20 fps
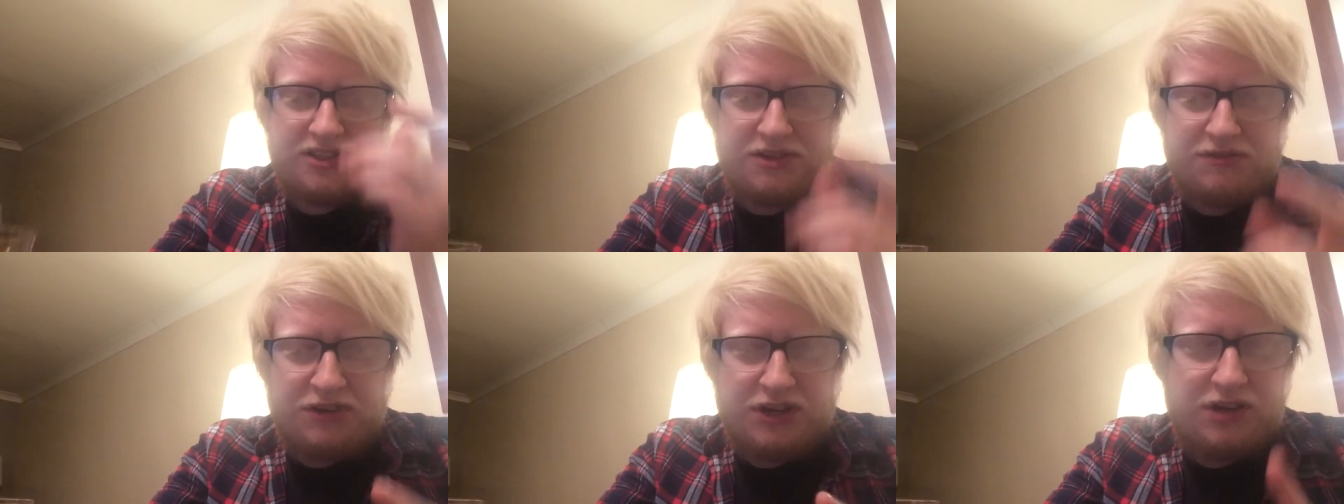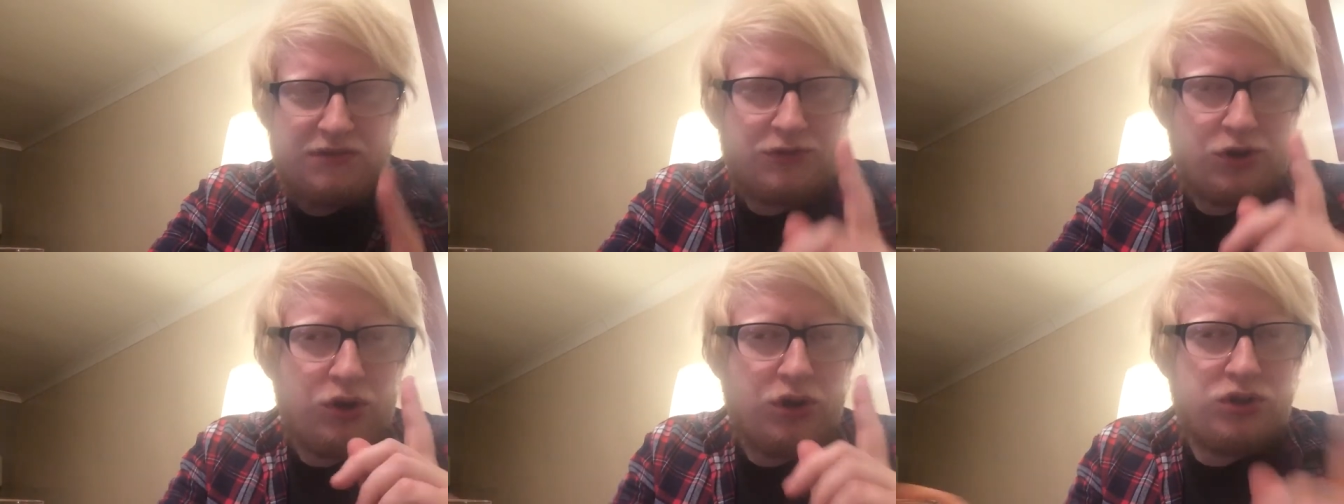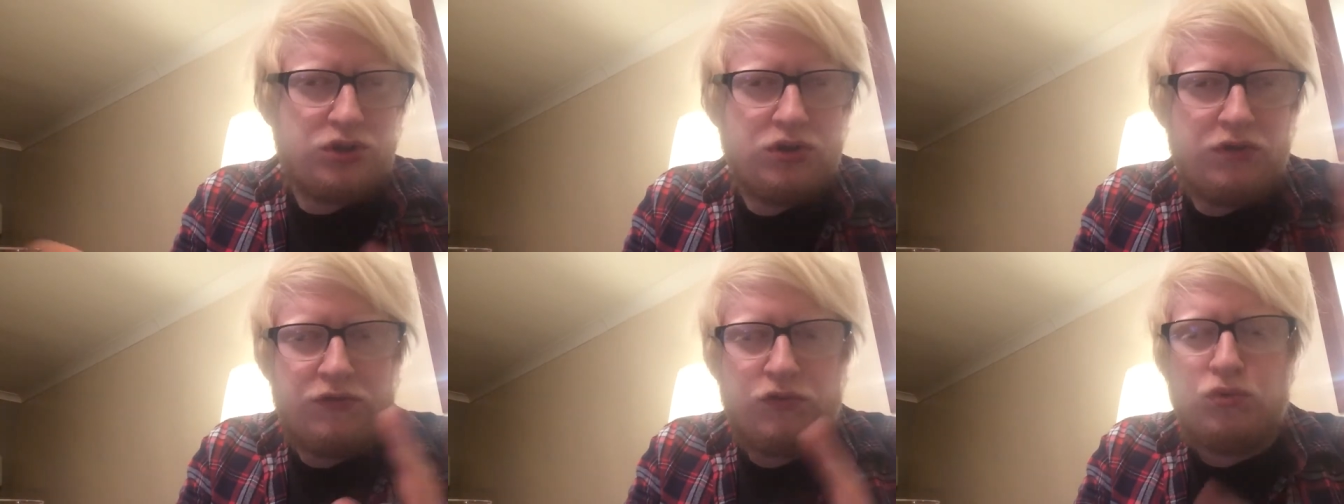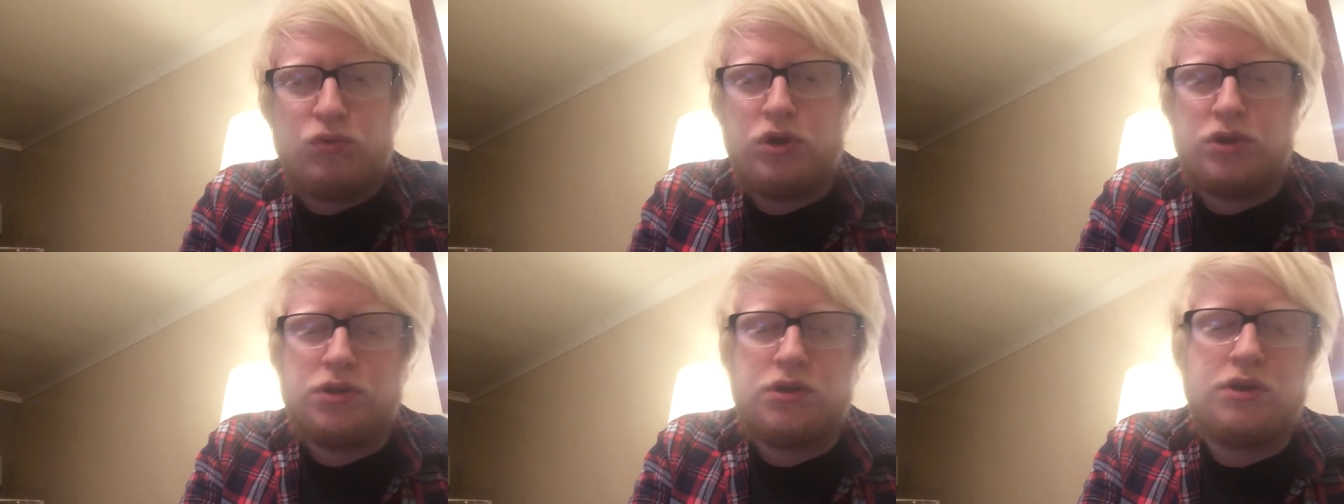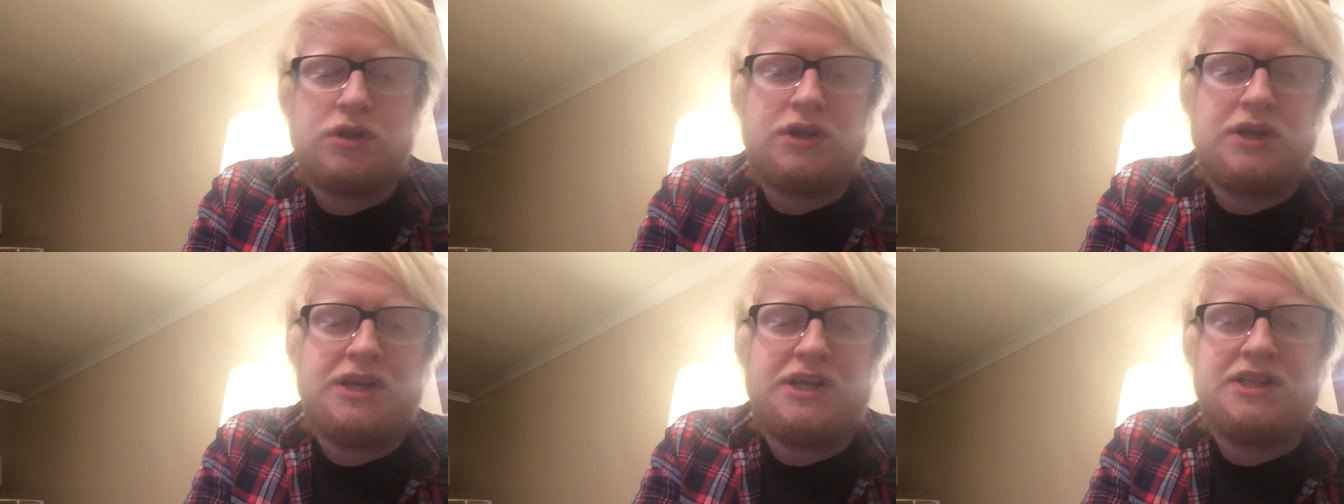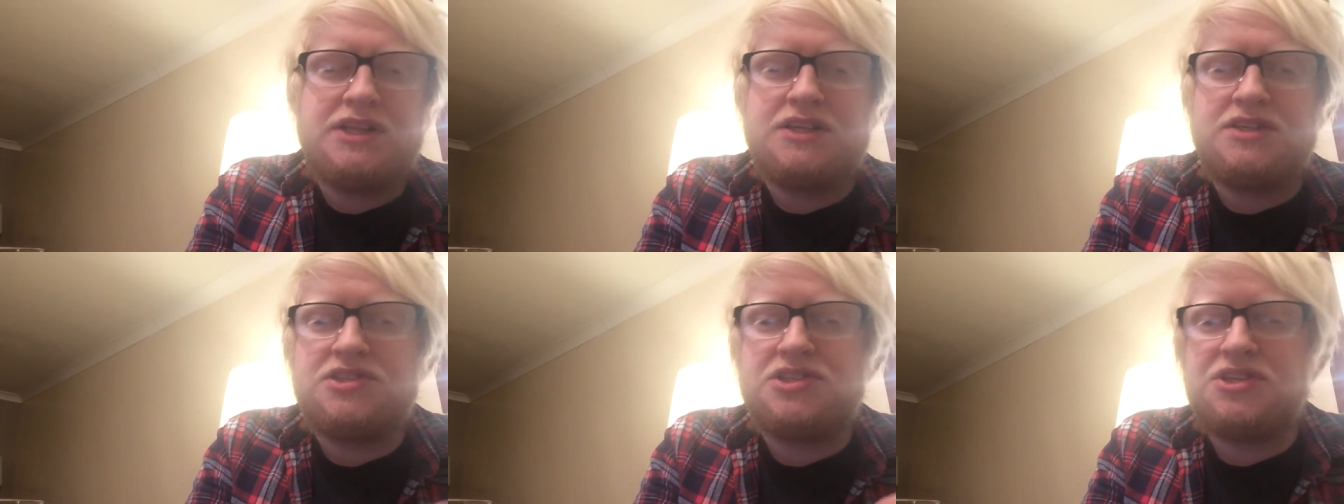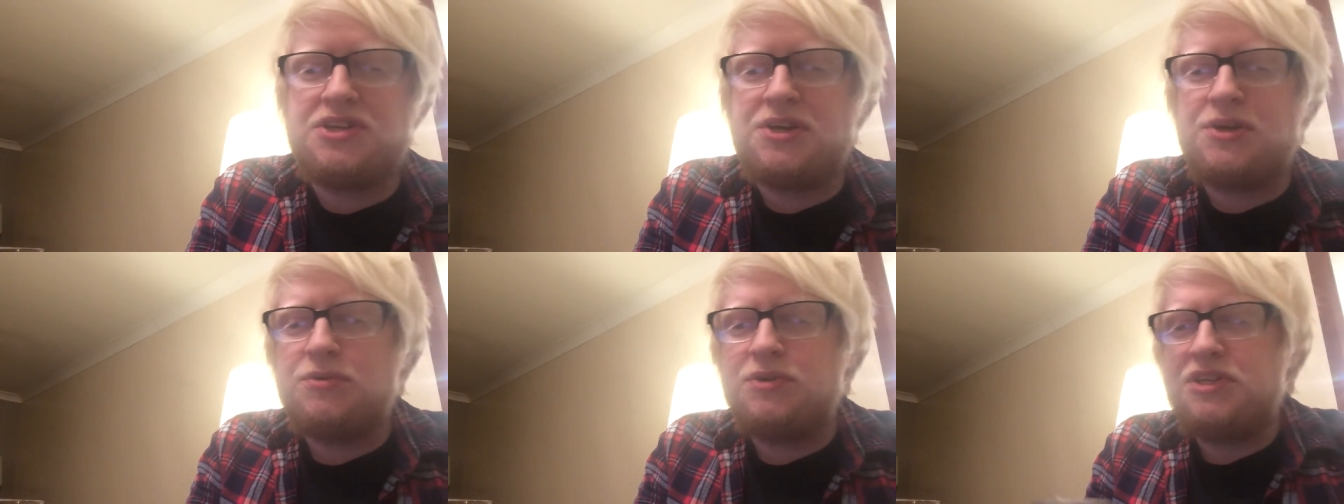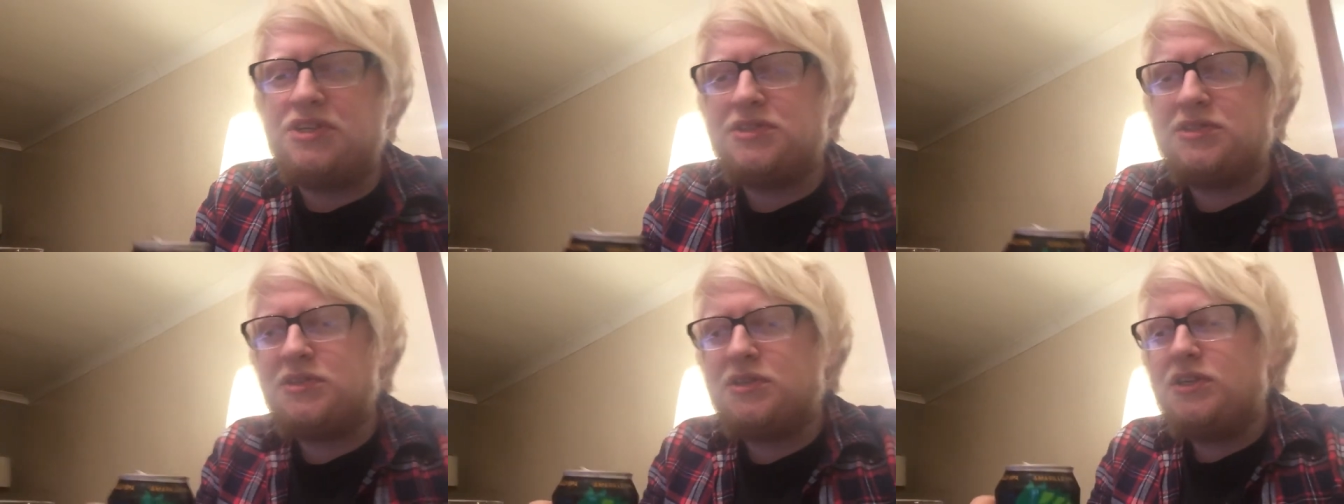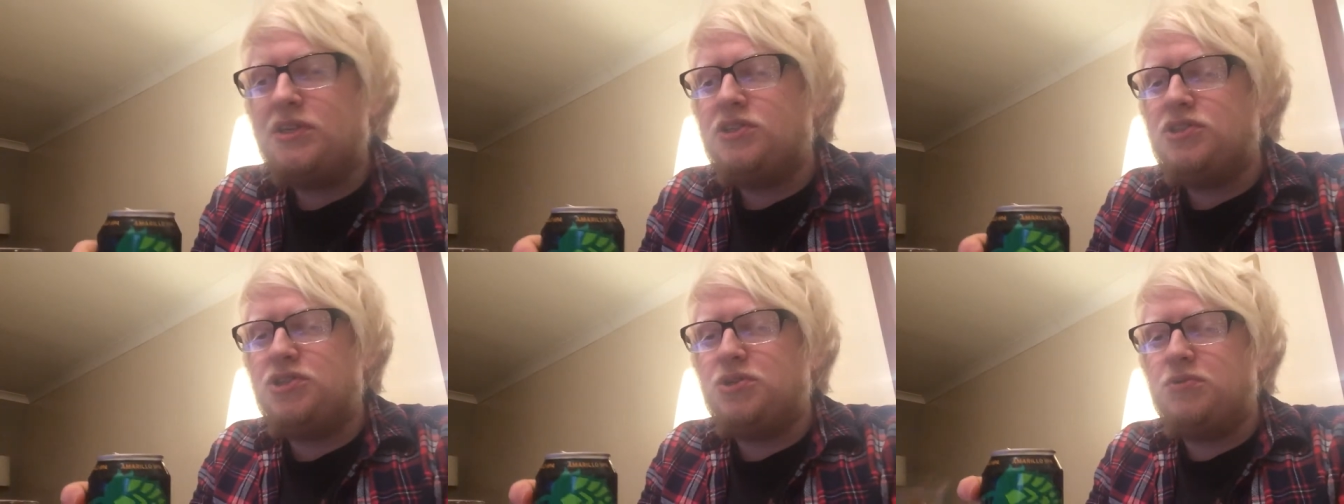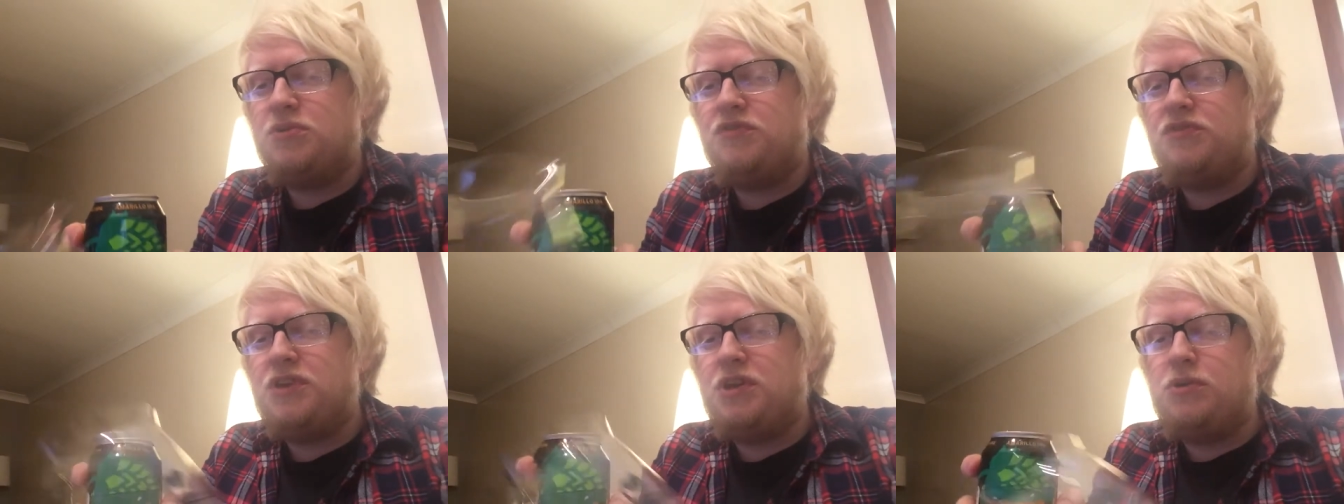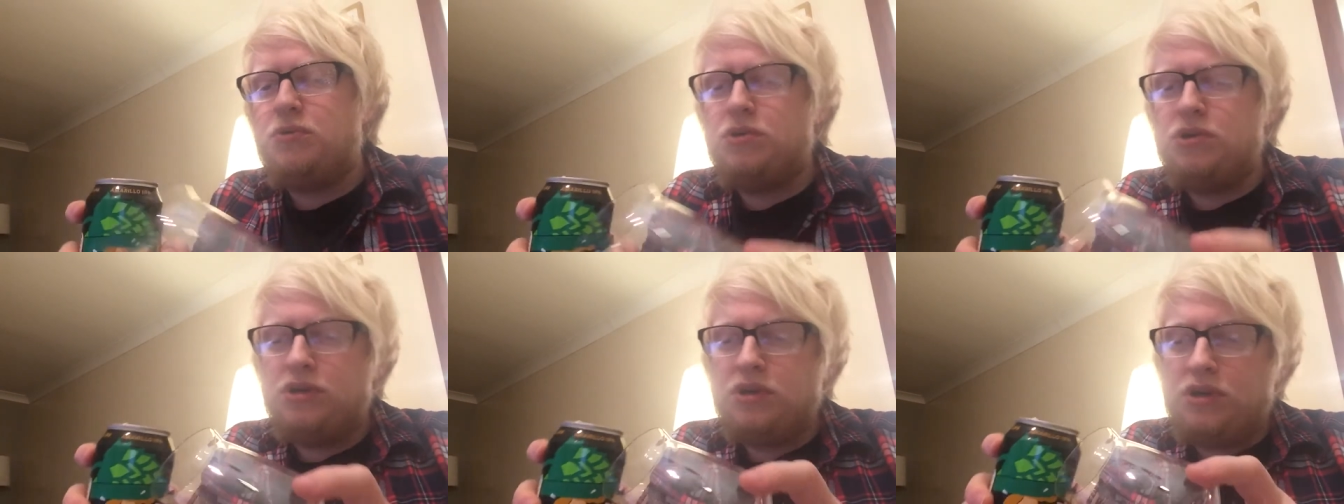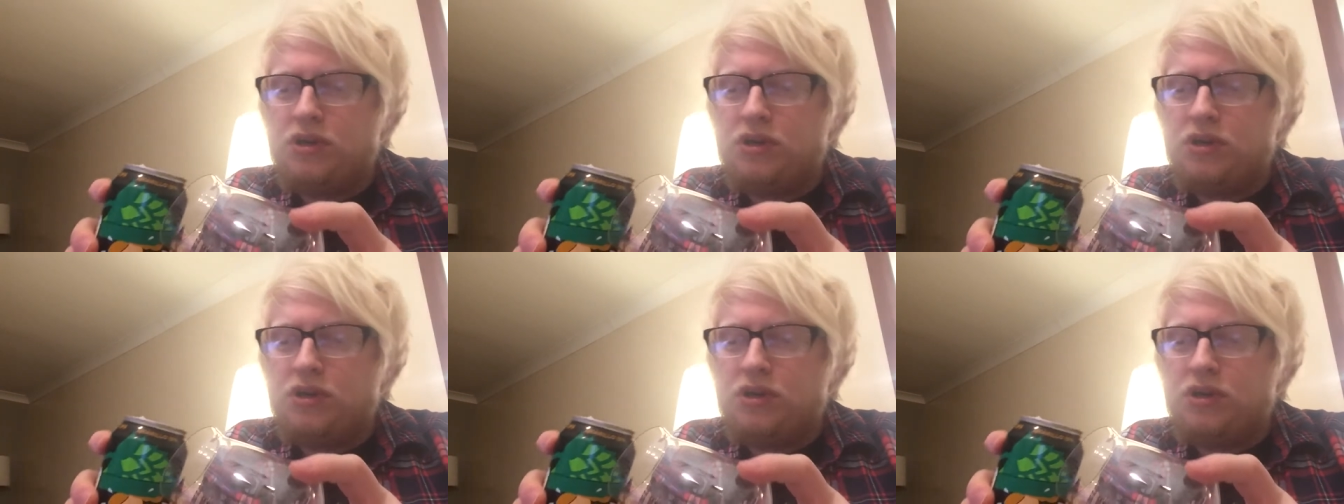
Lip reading: And I think I've got another one in this series to review.